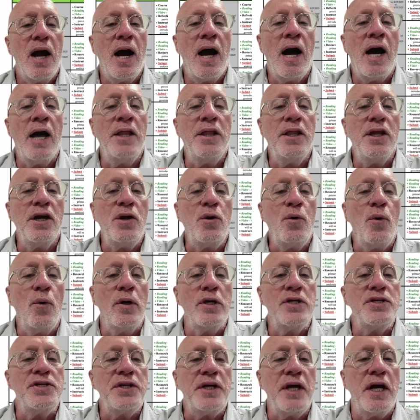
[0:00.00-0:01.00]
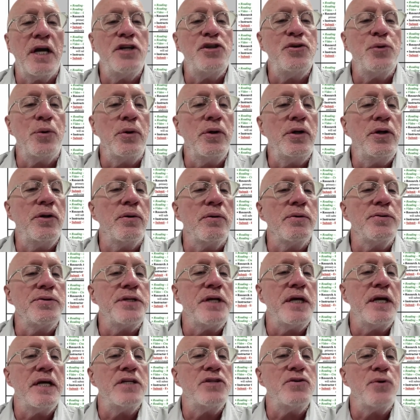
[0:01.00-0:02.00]
On the course schedule, you'll
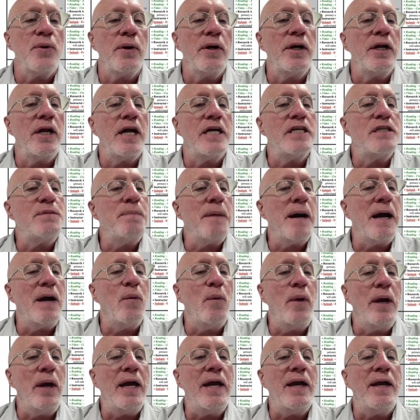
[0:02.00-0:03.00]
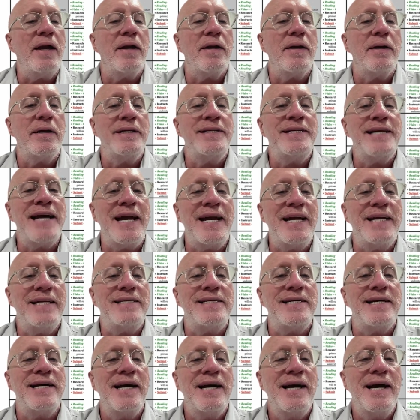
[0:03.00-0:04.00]
see it's organized by week,
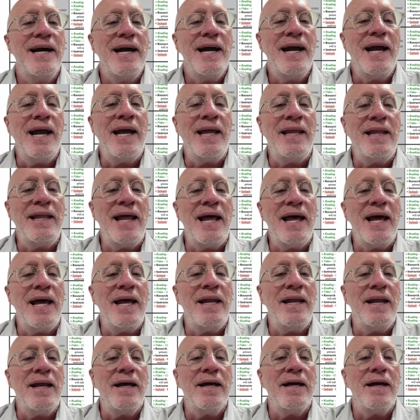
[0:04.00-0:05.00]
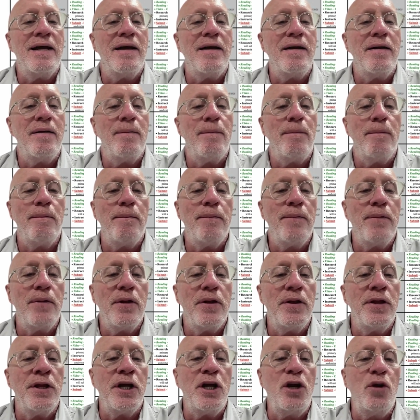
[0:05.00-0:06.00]
date, and then
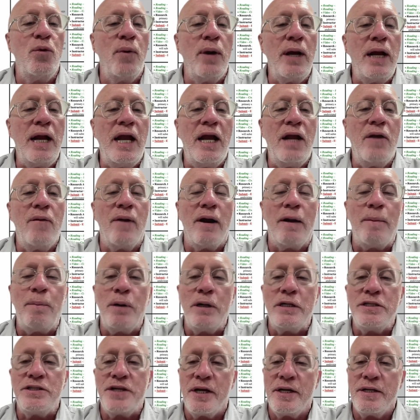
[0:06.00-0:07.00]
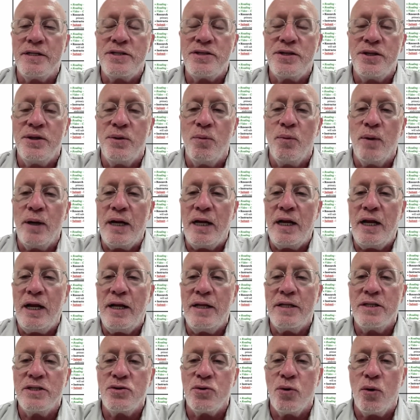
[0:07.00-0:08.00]
the green represents the
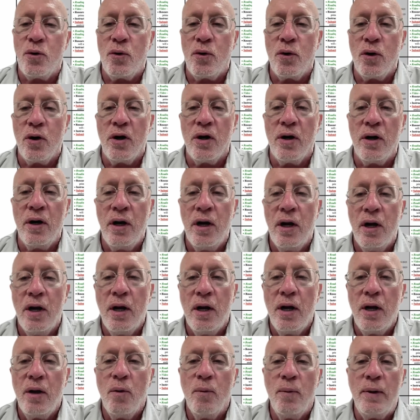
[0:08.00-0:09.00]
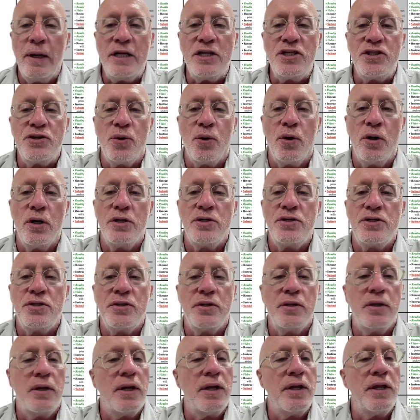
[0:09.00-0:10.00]
readings or
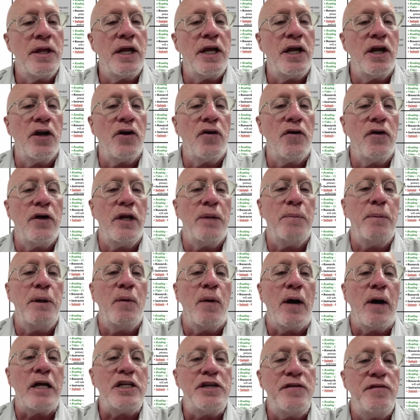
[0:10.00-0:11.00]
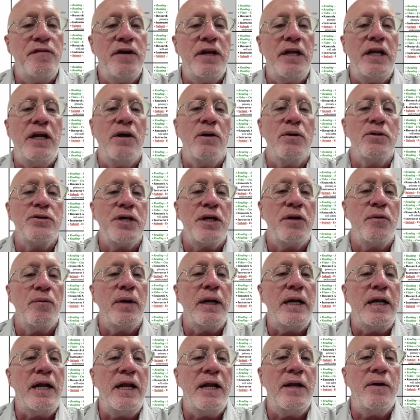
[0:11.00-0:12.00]
resource that you're going to be watching videos and
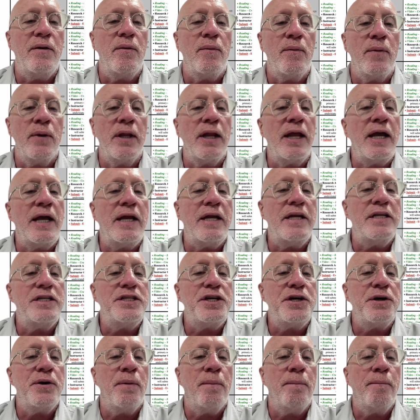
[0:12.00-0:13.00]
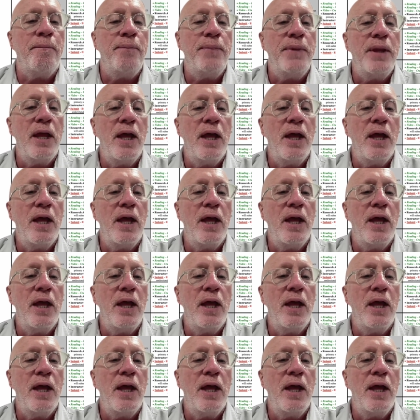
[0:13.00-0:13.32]
reading related to.